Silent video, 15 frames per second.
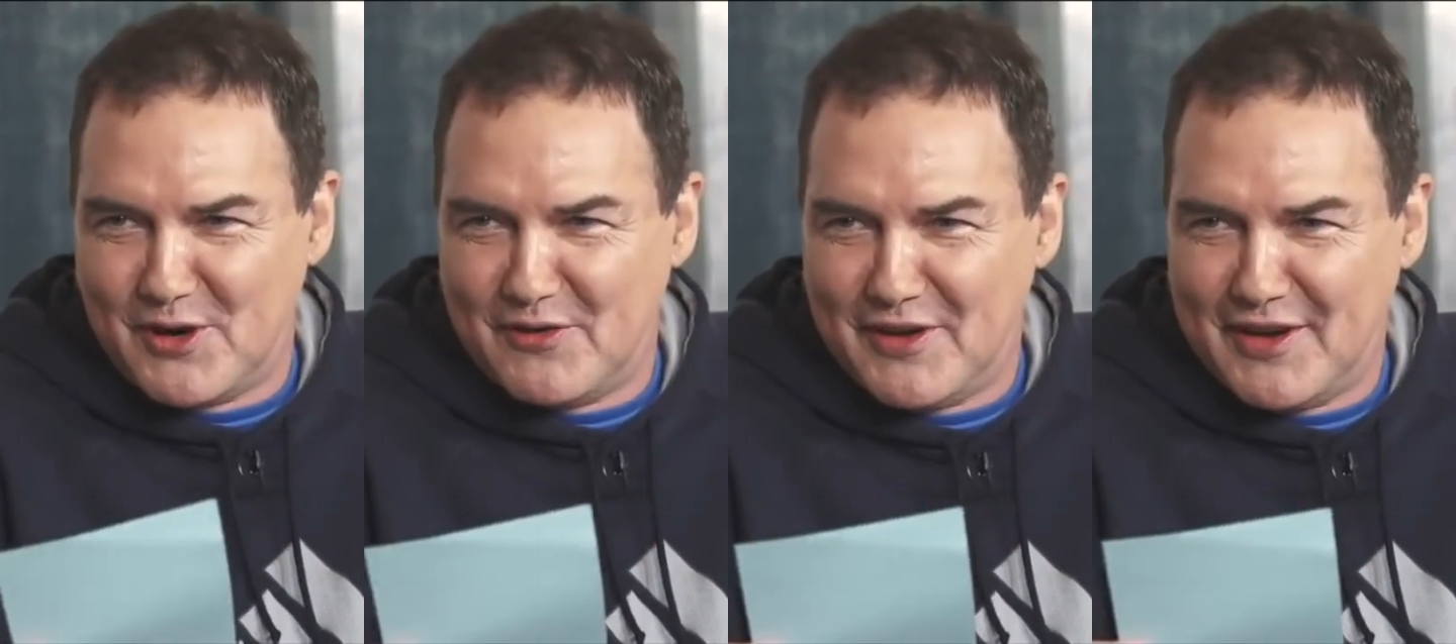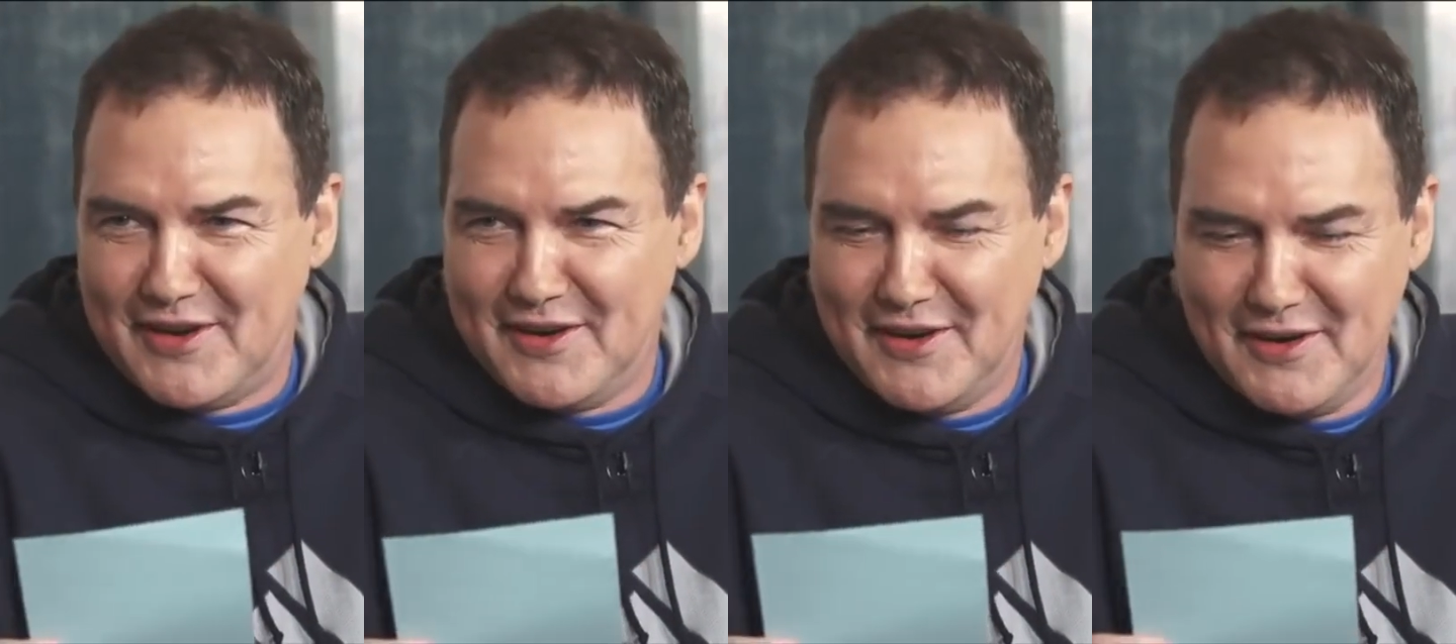of
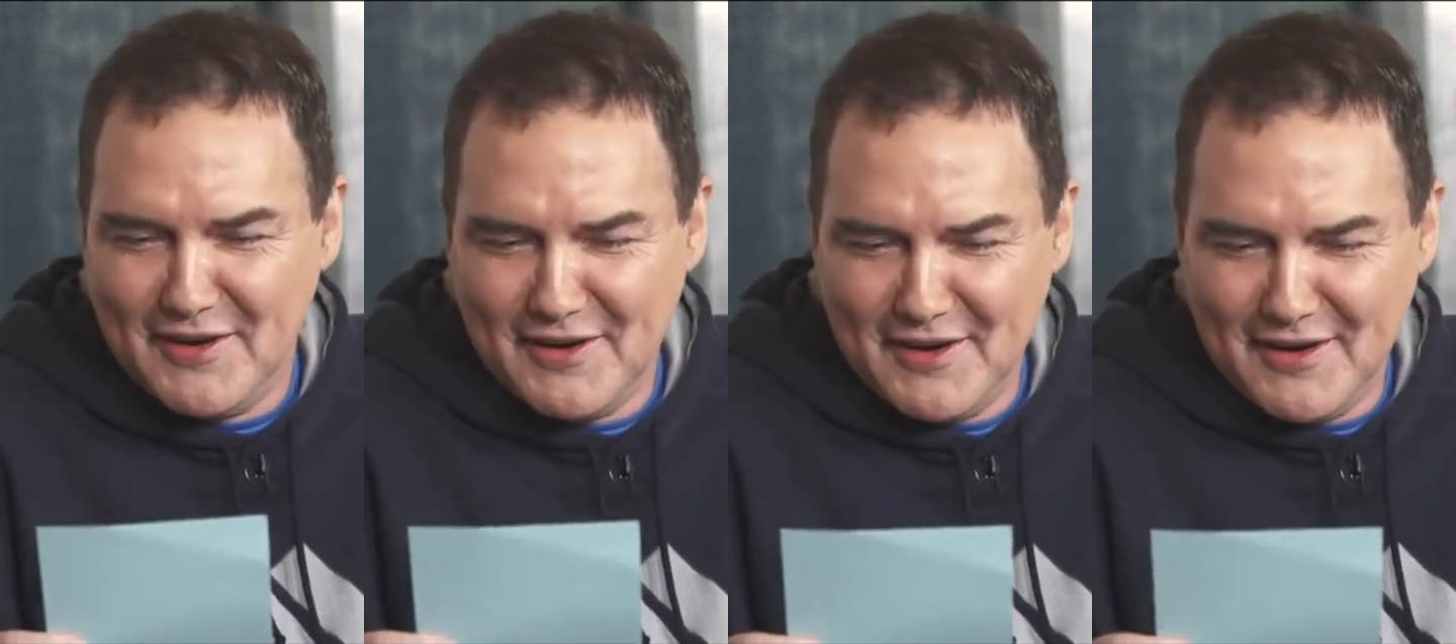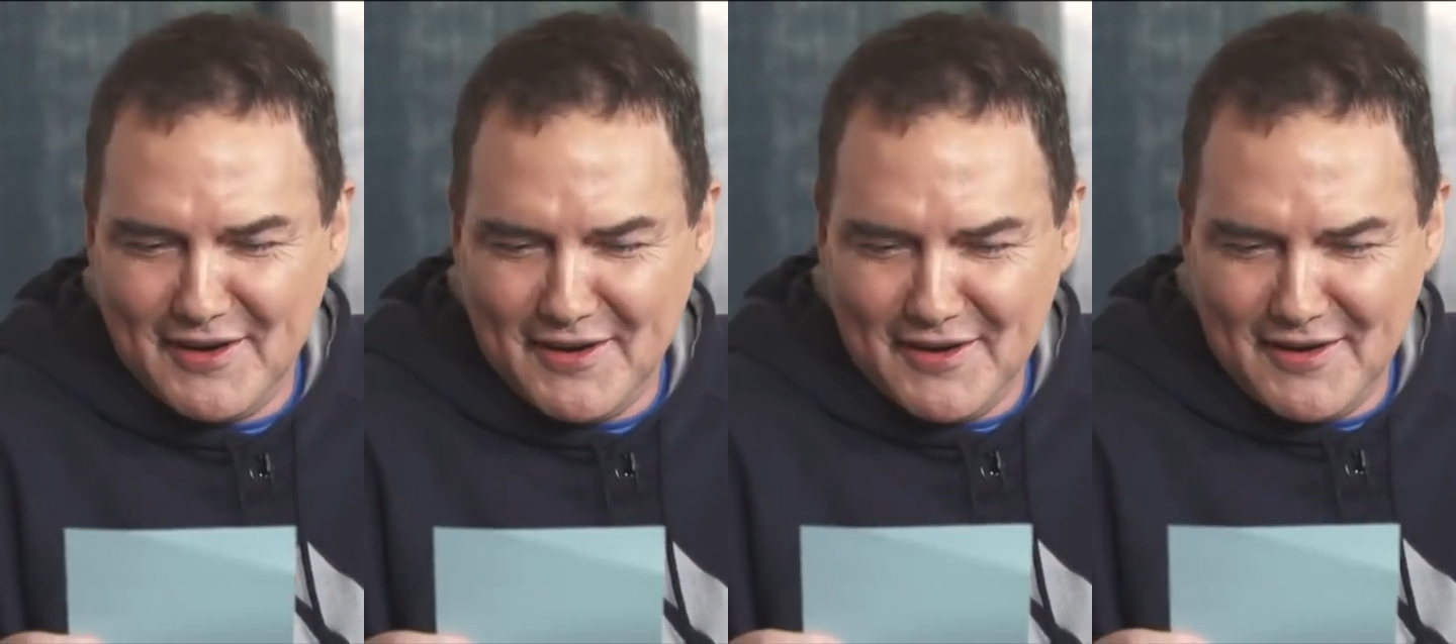
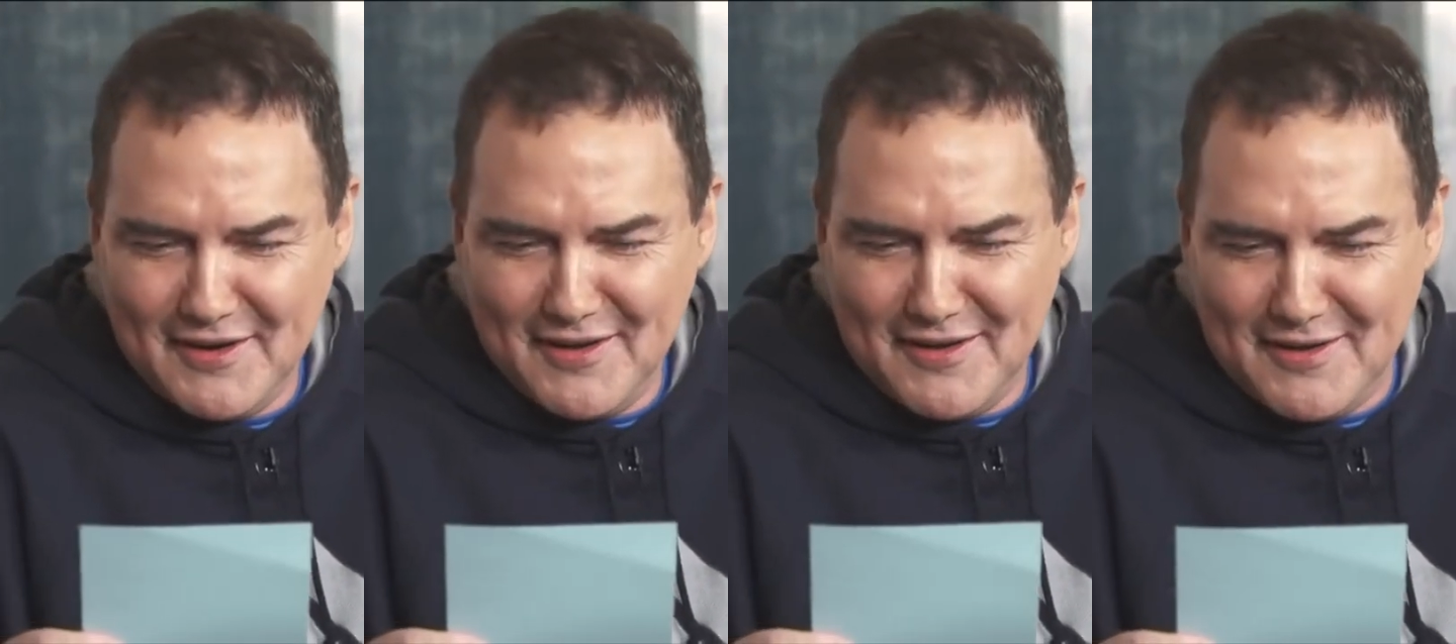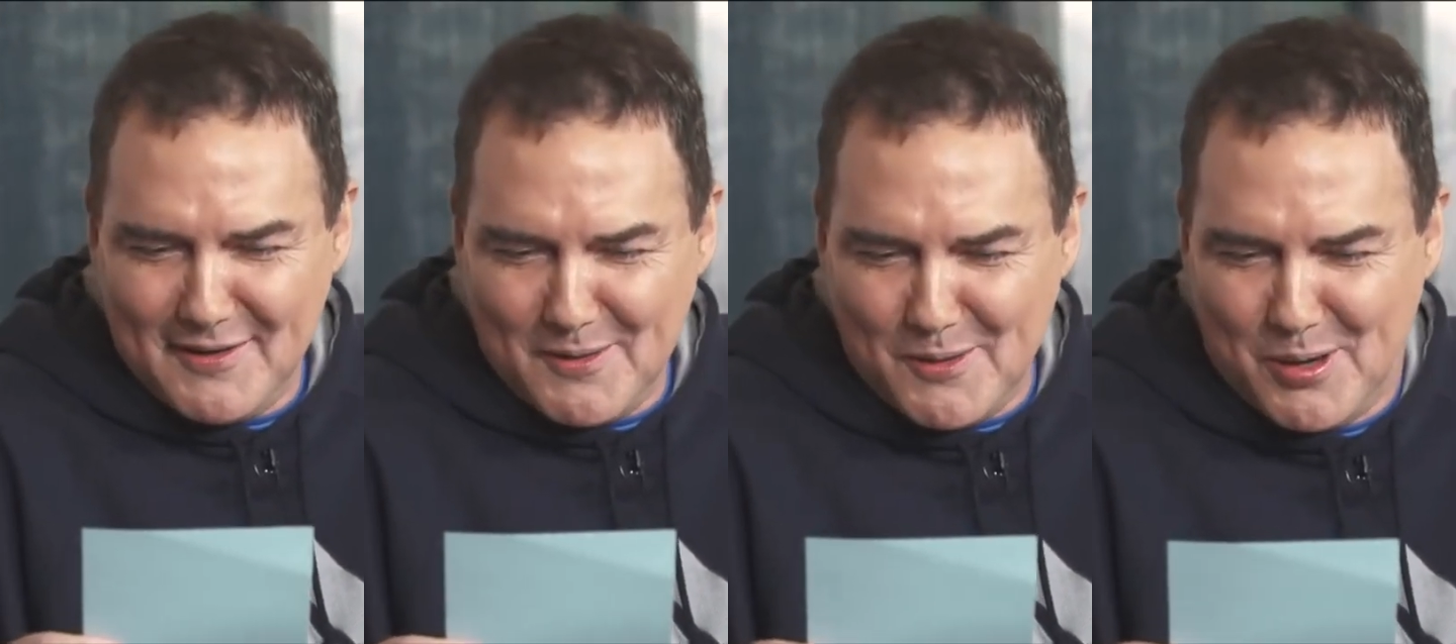
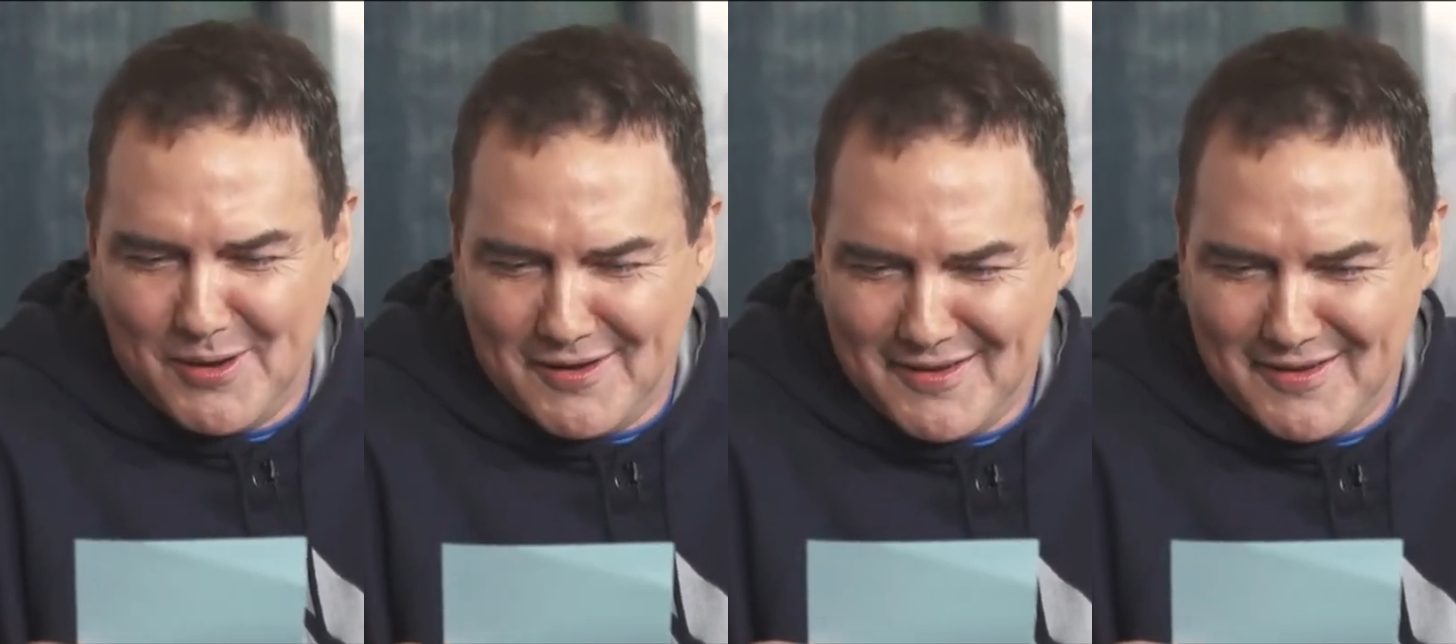it.